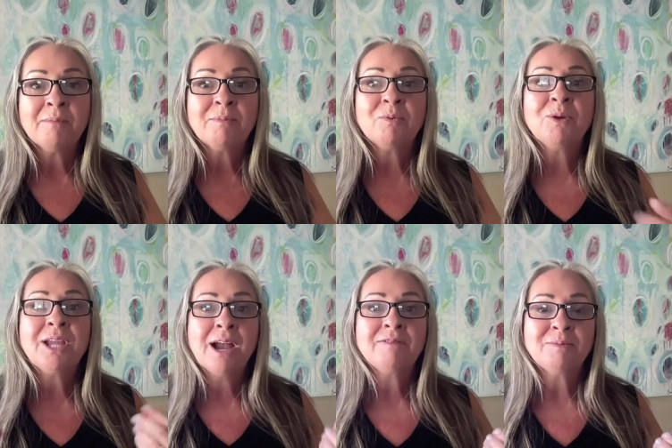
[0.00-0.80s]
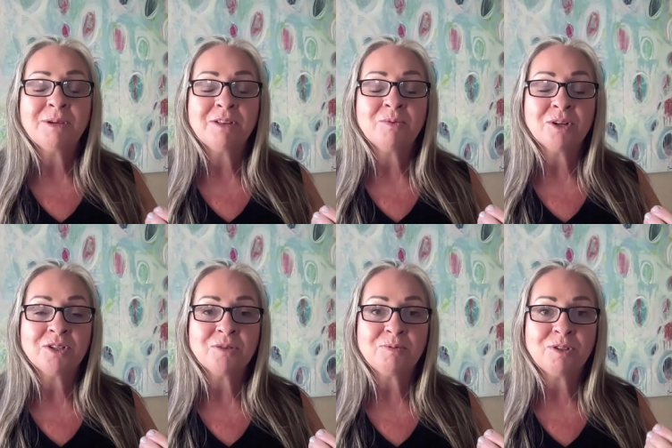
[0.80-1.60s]
But we have to be the
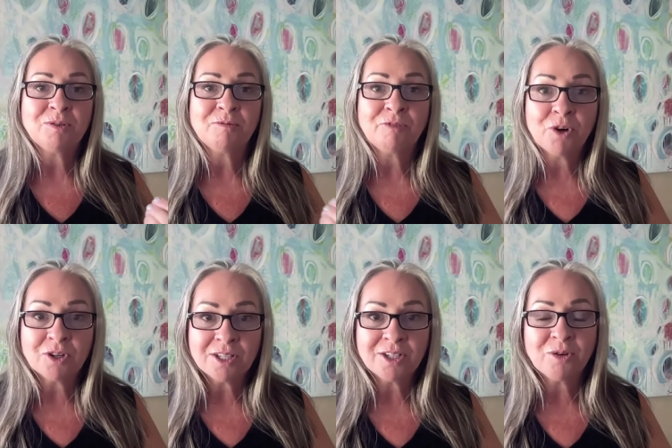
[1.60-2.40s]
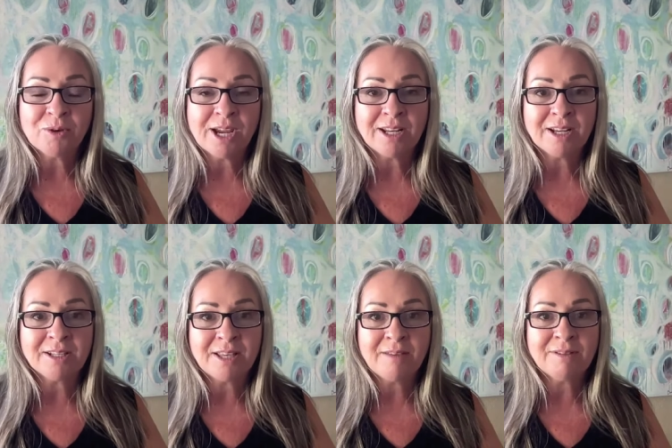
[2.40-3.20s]
ones to first create
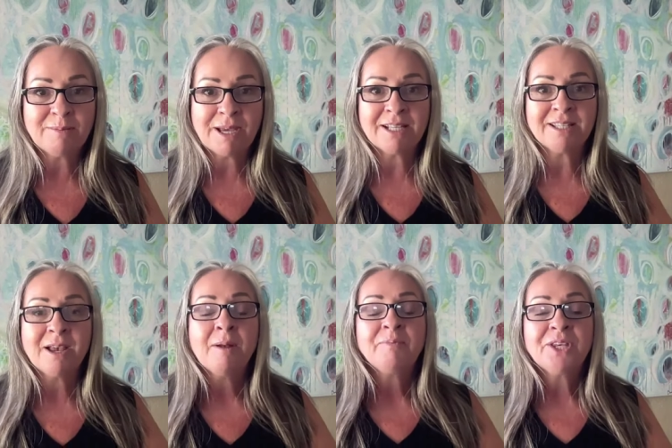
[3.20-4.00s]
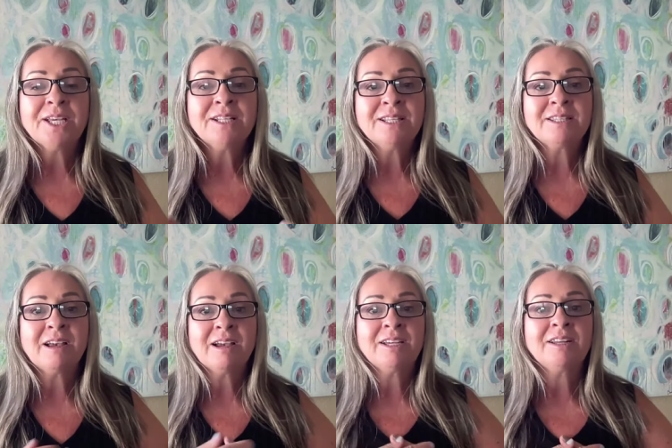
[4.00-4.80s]
a safe space
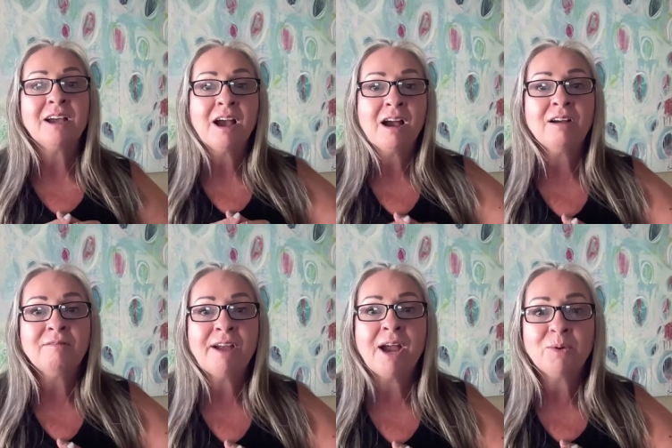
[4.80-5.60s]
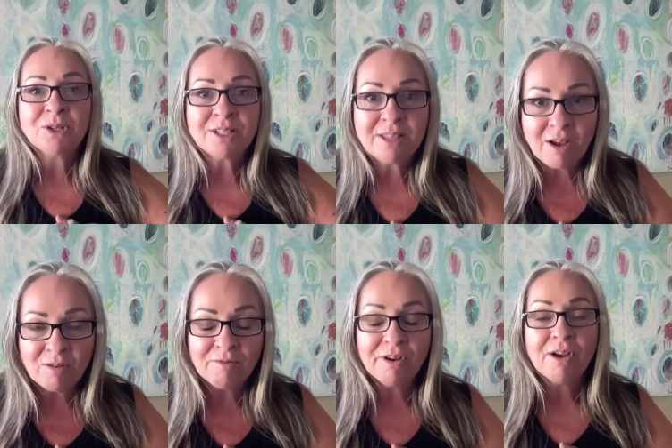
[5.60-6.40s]
inside of
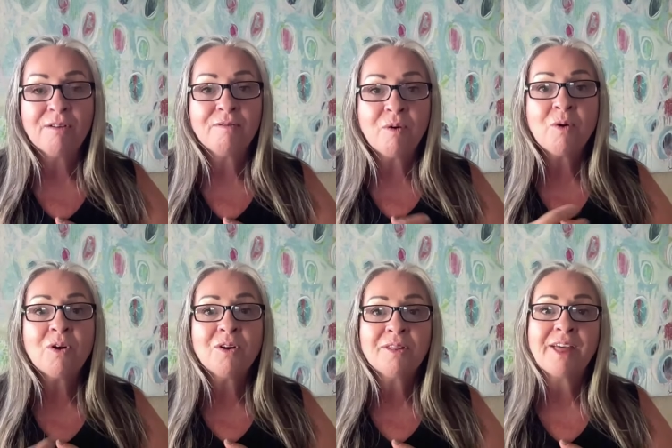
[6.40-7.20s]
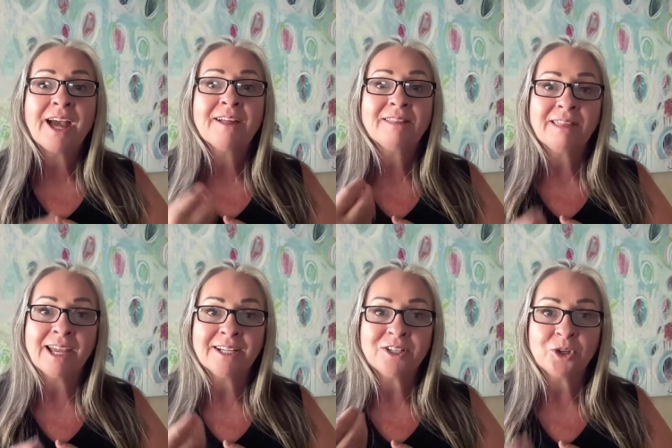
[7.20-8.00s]
ourself for that
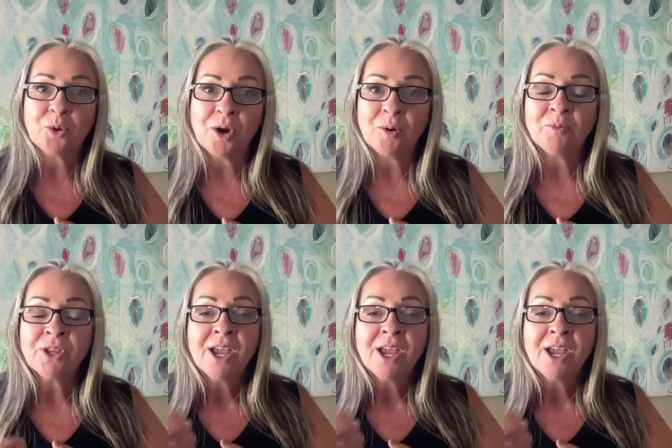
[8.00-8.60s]
light to grow.